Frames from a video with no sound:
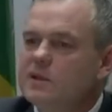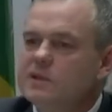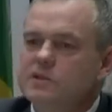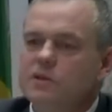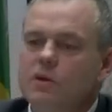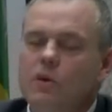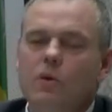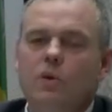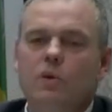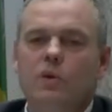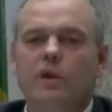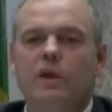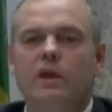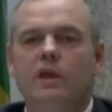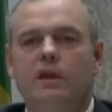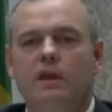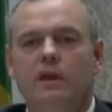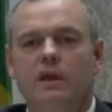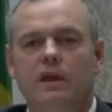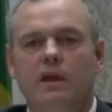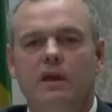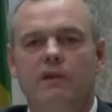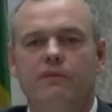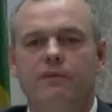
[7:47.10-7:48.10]
So
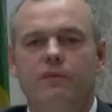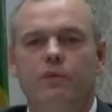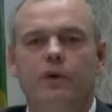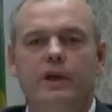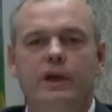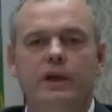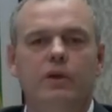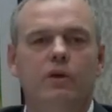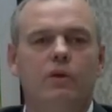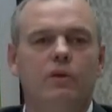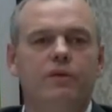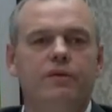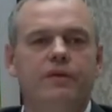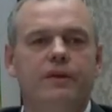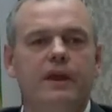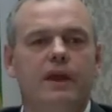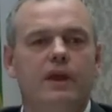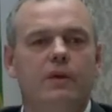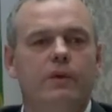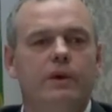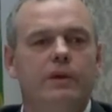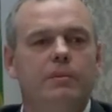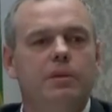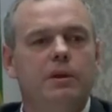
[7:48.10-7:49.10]
if we don't
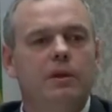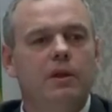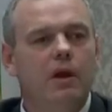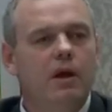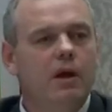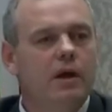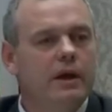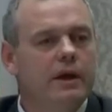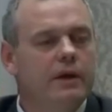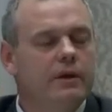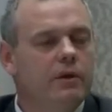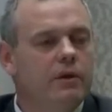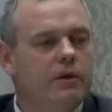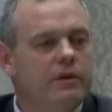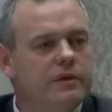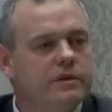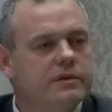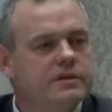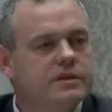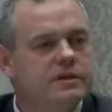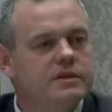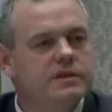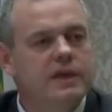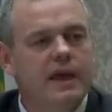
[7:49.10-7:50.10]
think we belong in
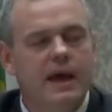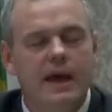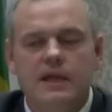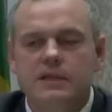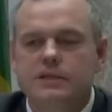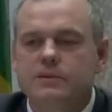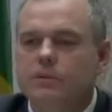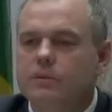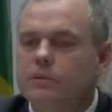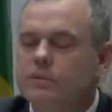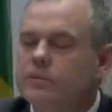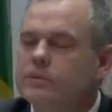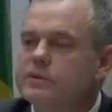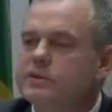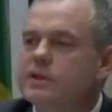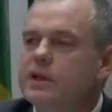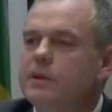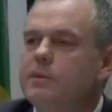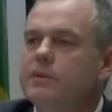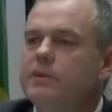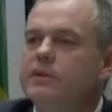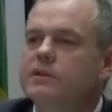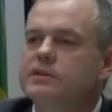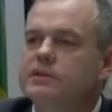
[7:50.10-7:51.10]
northern Saskatchewan with
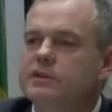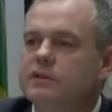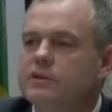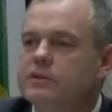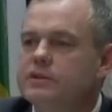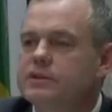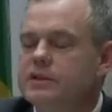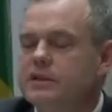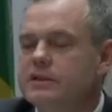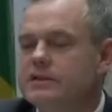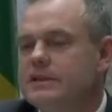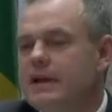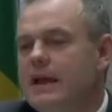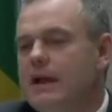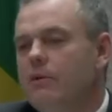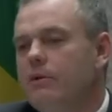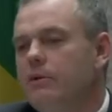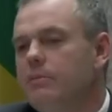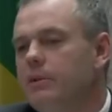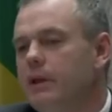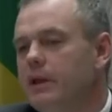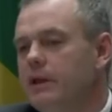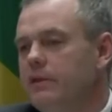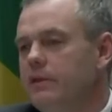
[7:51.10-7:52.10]
some of the solutions, I
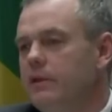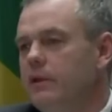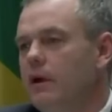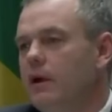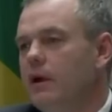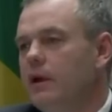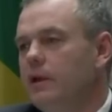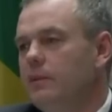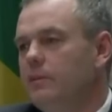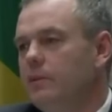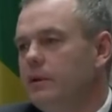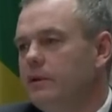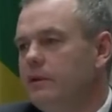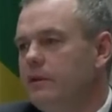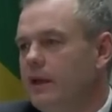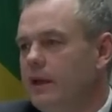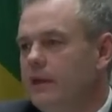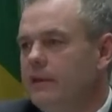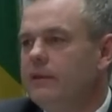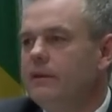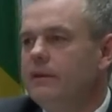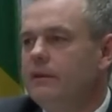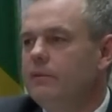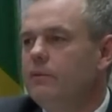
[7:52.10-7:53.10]
would make the argument
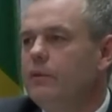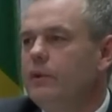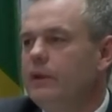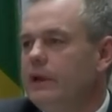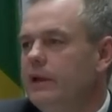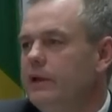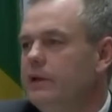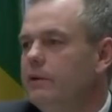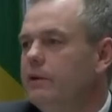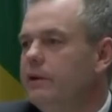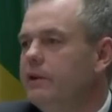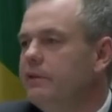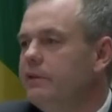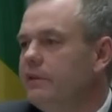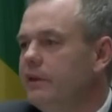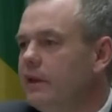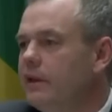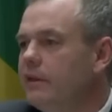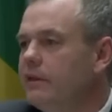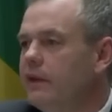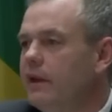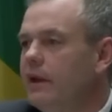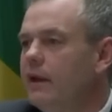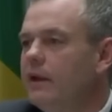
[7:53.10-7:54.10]
that we need to
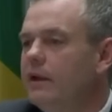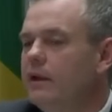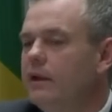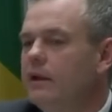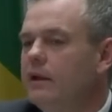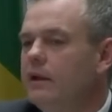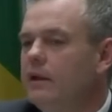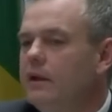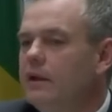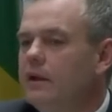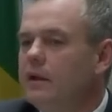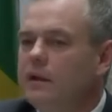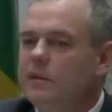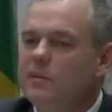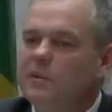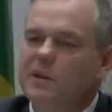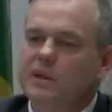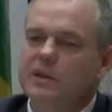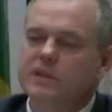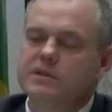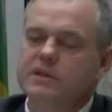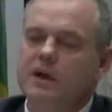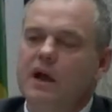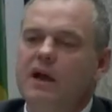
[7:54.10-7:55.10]
rethink that.
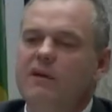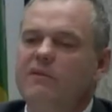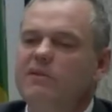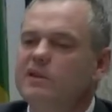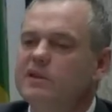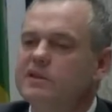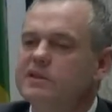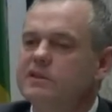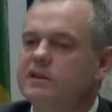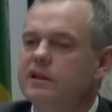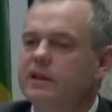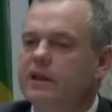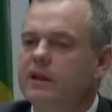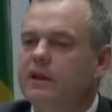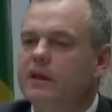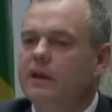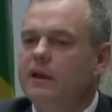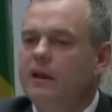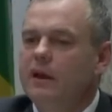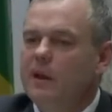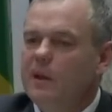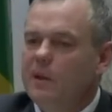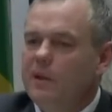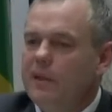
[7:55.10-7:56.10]
Because obviously
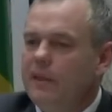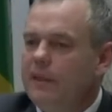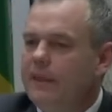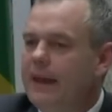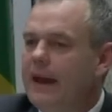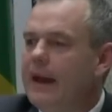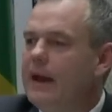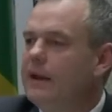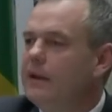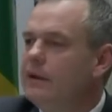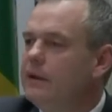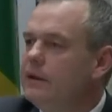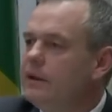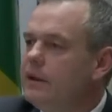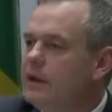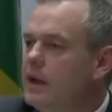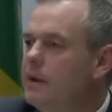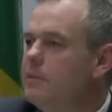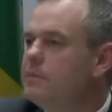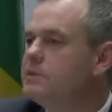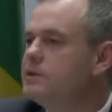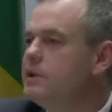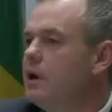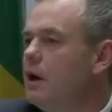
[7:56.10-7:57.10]
that
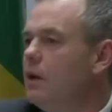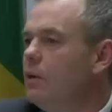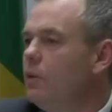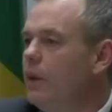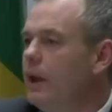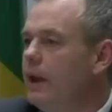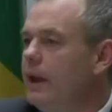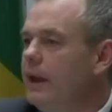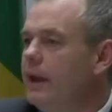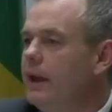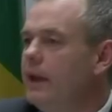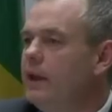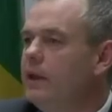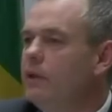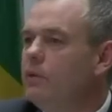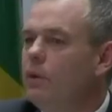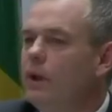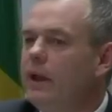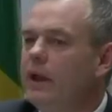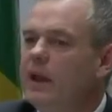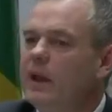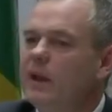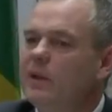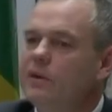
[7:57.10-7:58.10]
comes our way
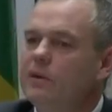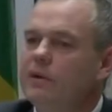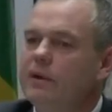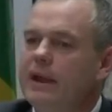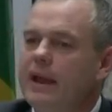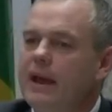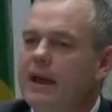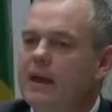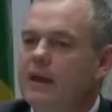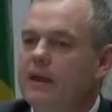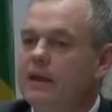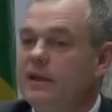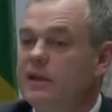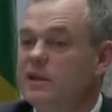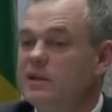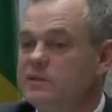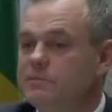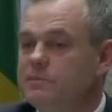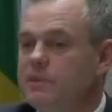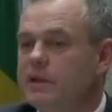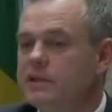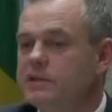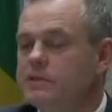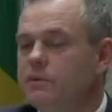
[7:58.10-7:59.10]
anyway, and the reality
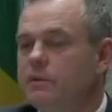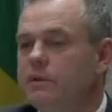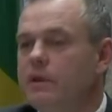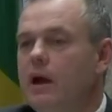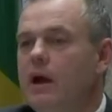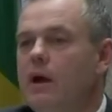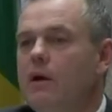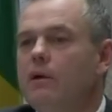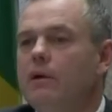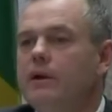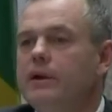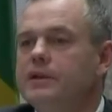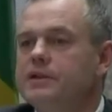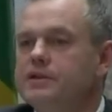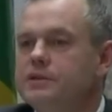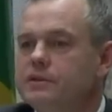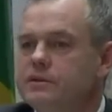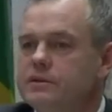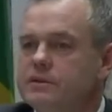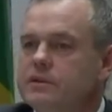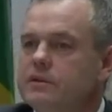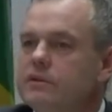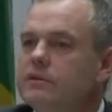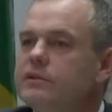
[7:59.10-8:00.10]
is mixed with our
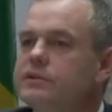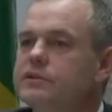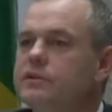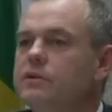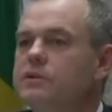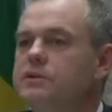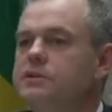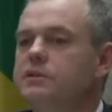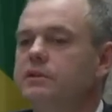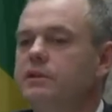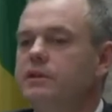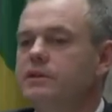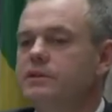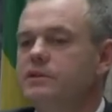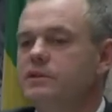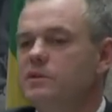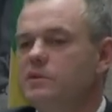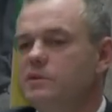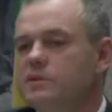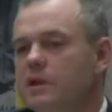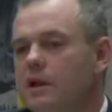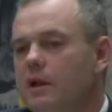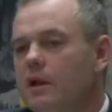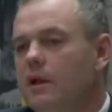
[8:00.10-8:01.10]
issues and with social
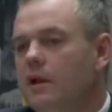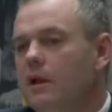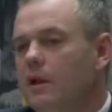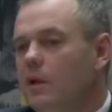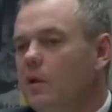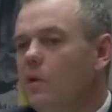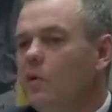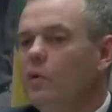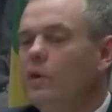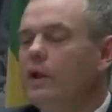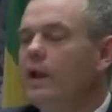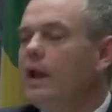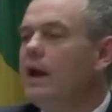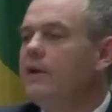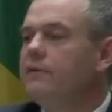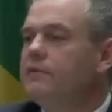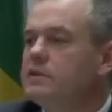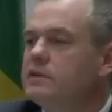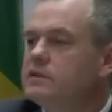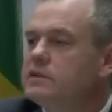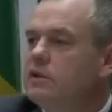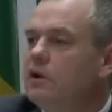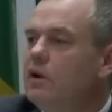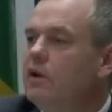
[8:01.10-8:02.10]
issues, we
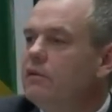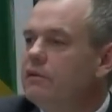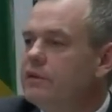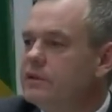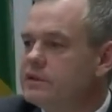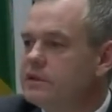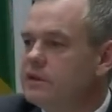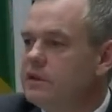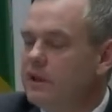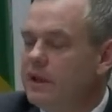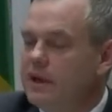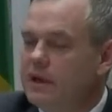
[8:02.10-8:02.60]
have to solve this